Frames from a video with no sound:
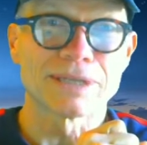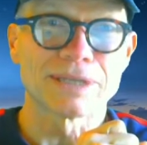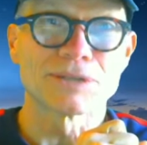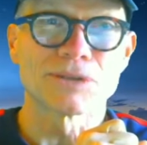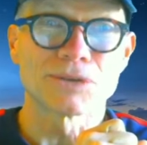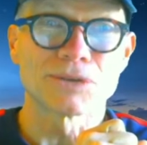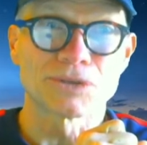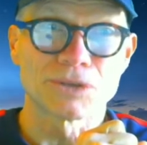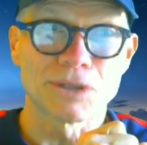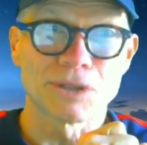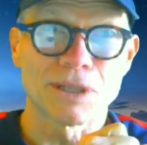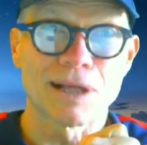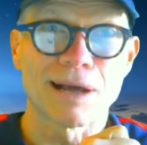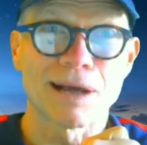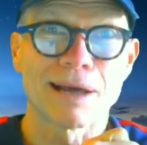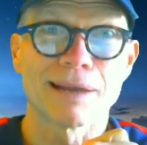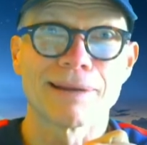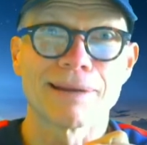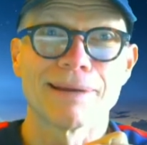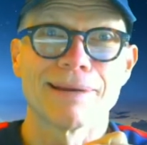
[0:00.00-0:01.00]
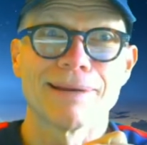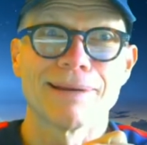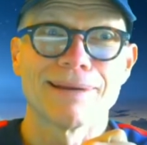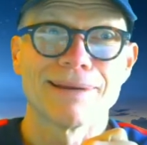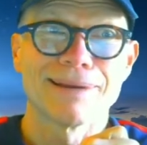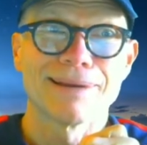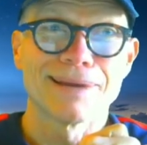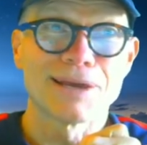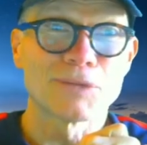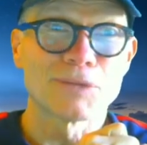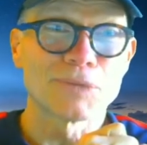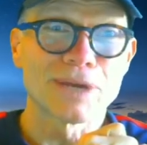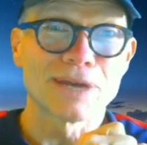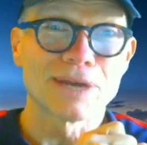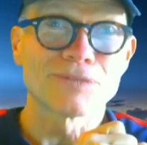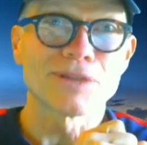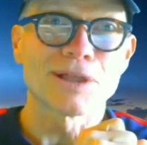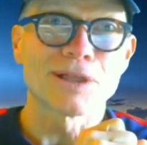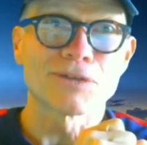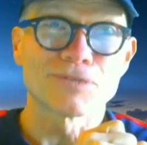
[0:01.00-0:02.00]
learn a lot, and we have a
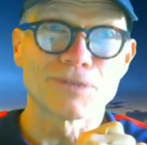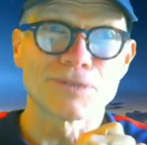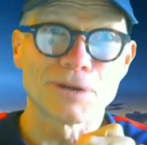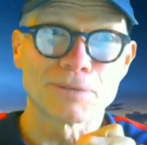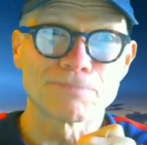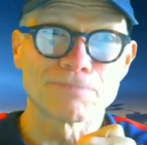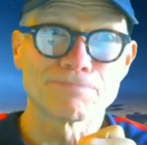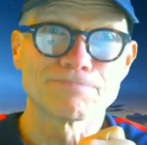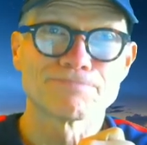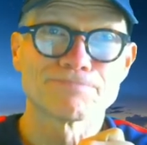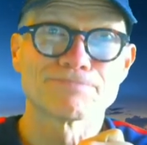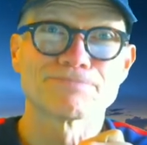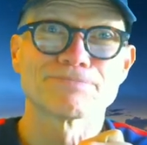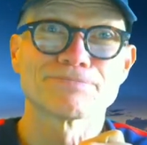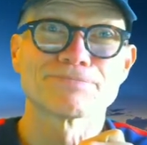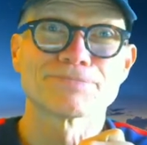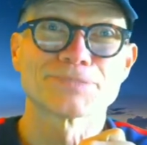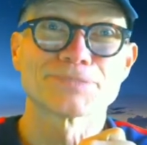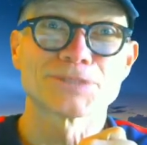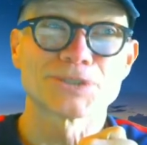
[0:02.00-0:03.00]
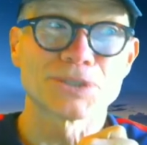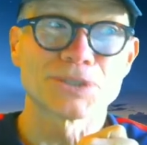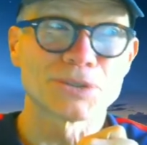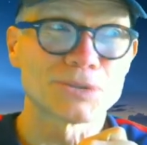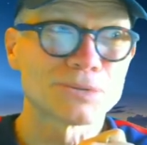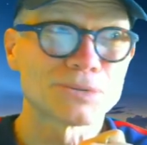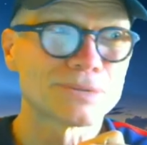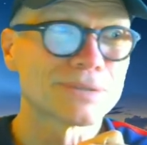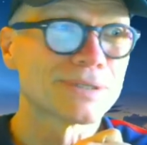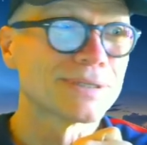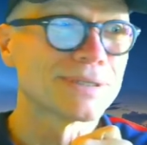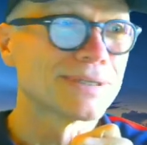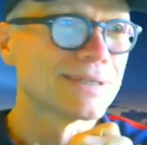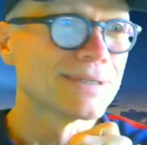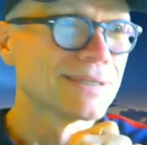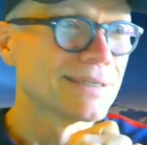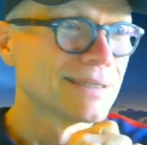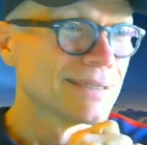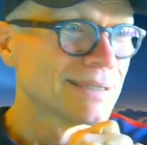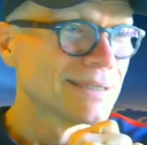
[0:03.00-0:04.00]
lot of fun. So
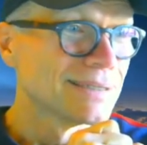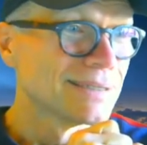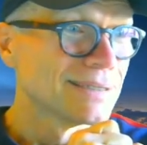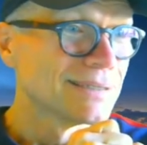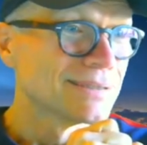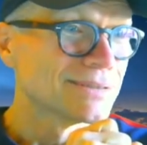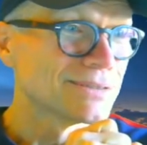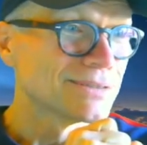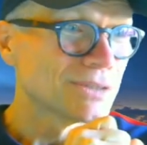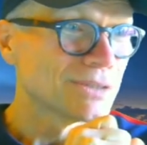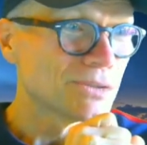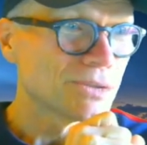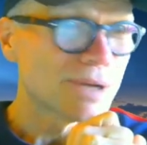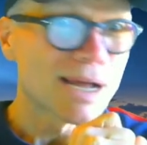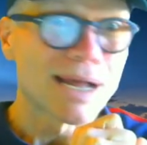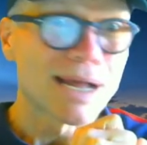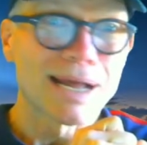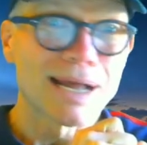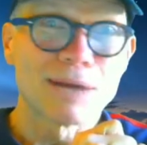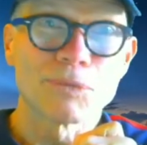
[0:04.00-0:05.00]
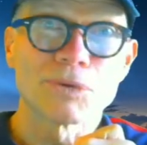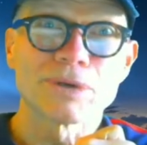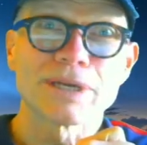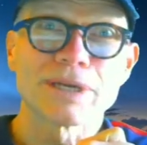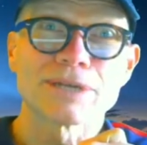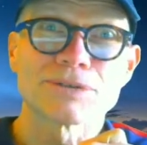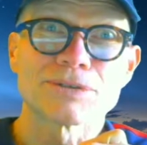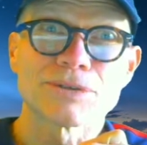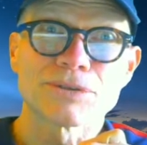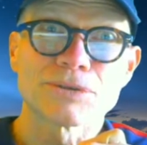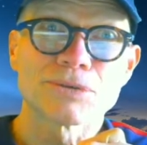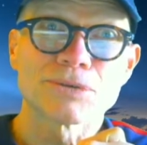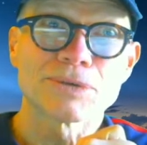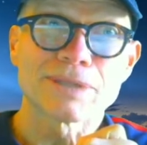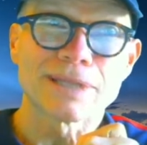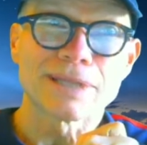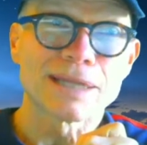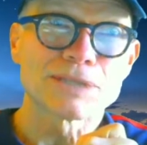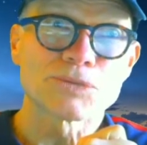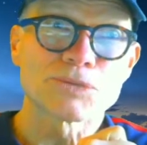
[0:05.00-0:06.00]
I will get you through it.
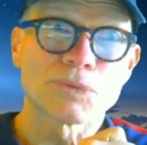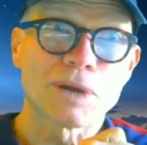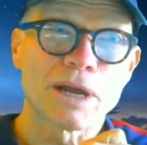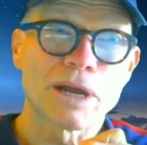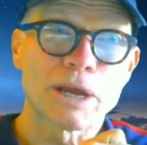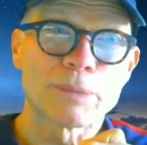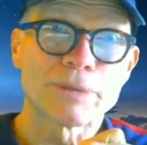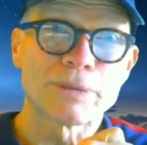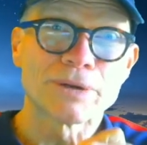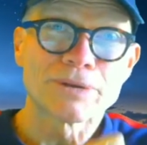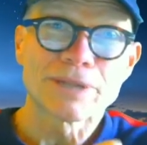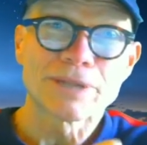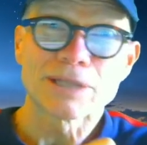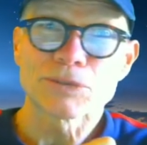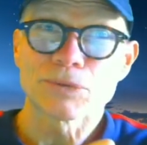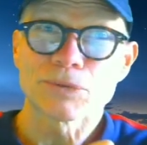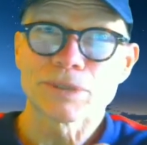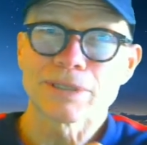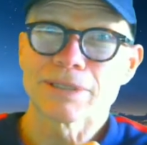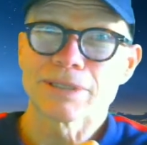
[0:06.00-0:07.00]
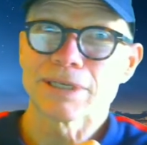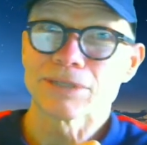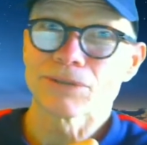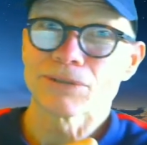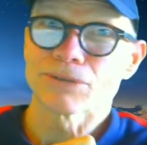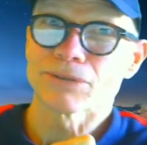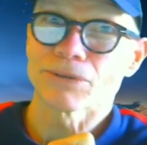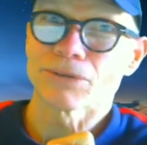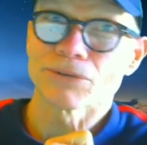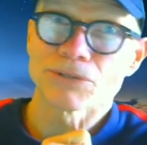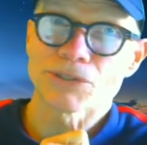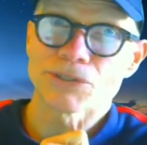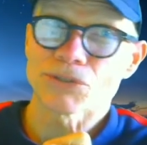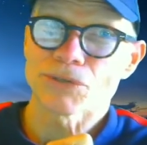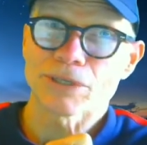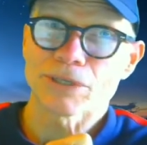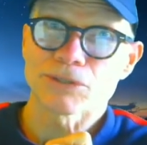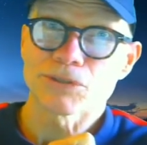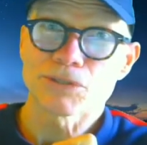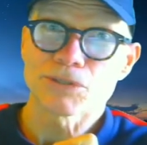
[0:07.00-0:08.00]
That's why I'm here. That's what a teacher or
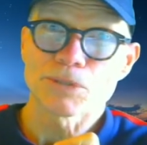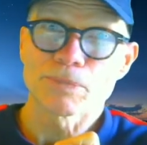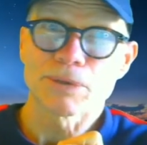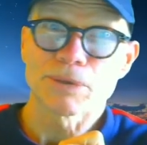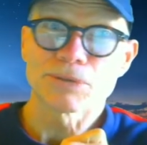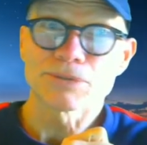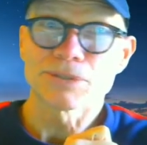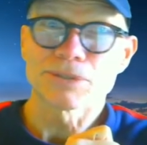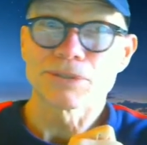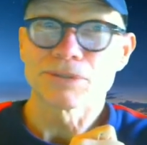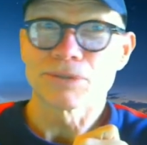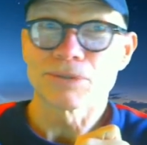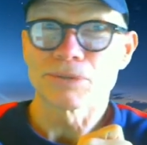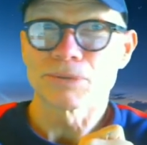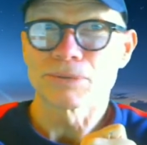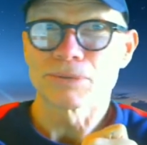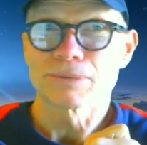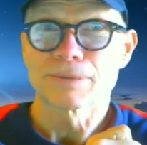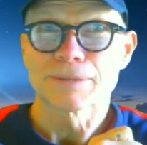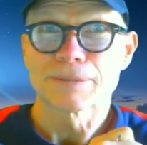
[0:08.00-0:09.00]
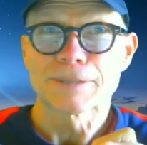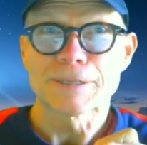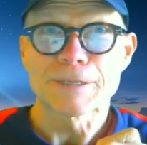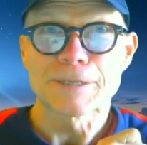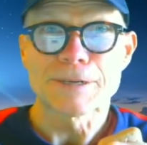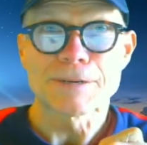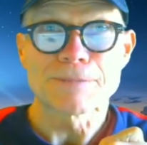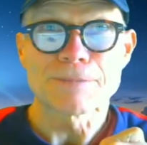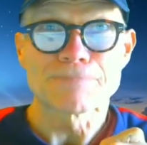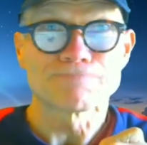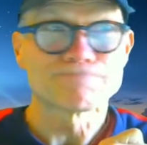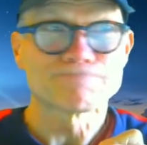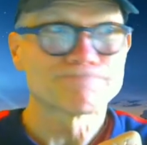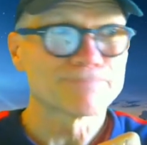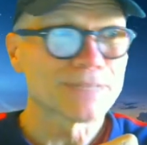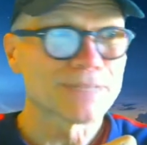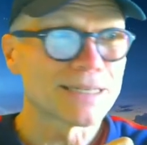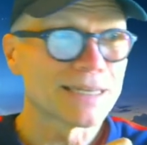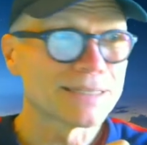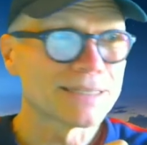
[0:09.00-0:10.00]
instructor is supposed to do,
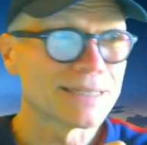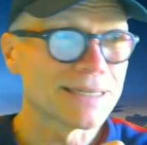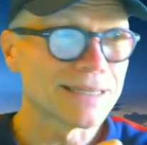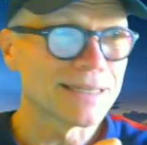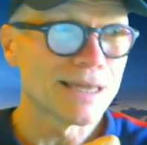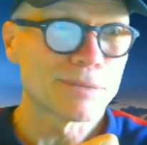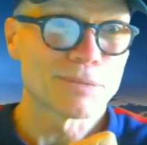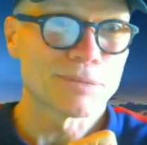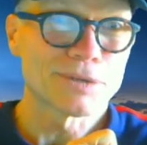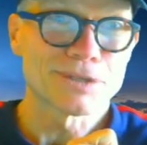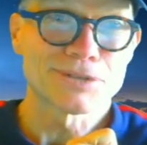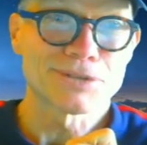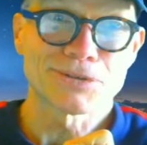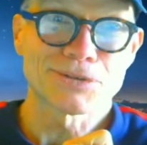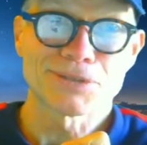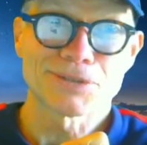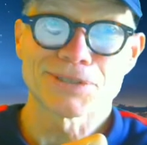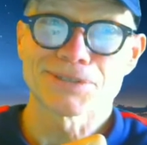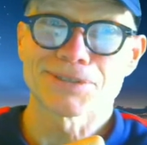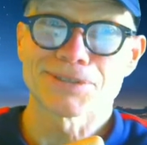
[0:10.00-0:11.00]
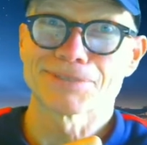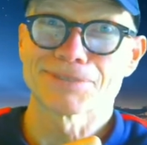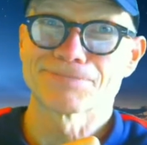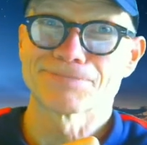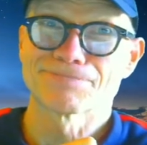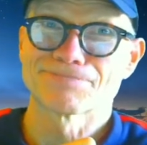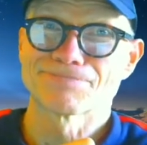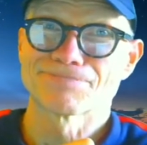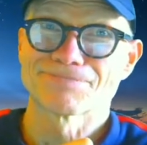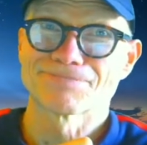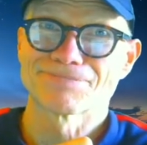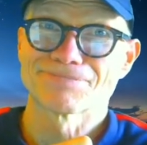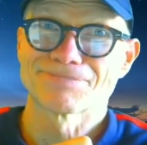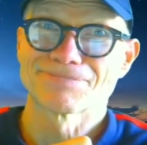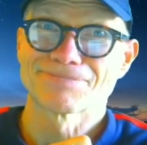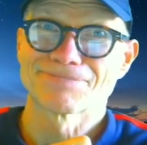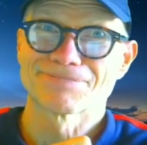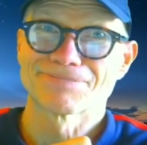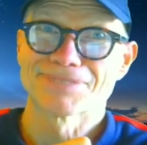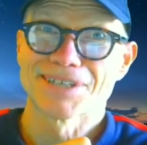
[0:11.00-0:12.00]
and I take that pretty seriously.
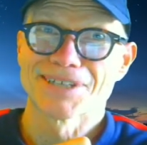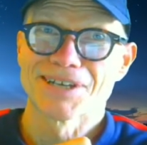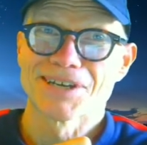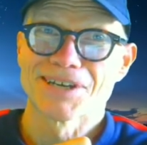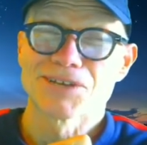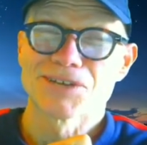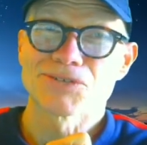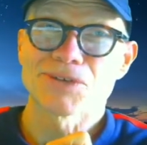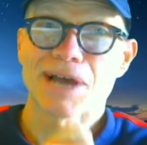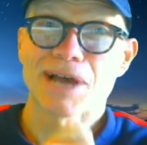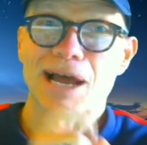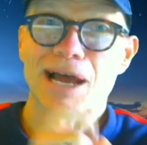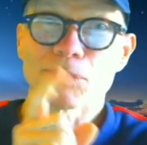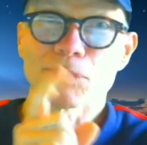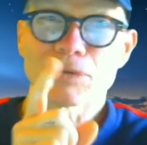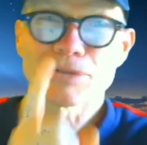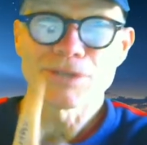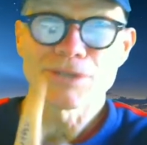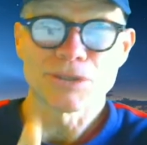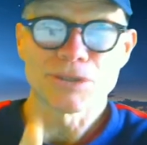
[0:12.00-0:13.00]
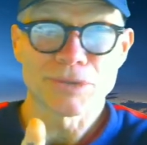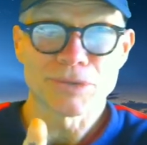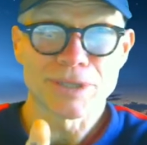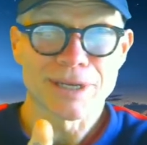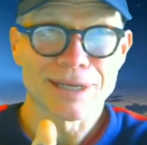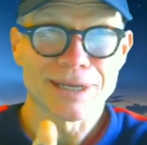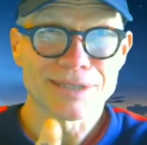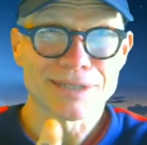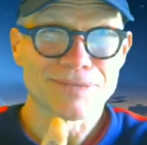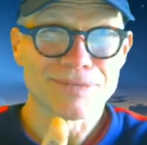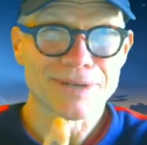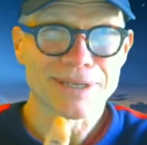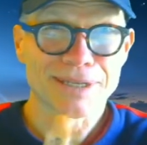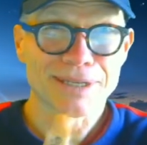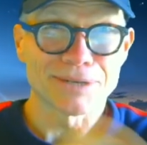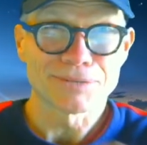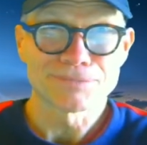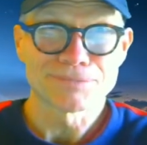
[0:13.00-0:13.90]
So I will see you in the next video.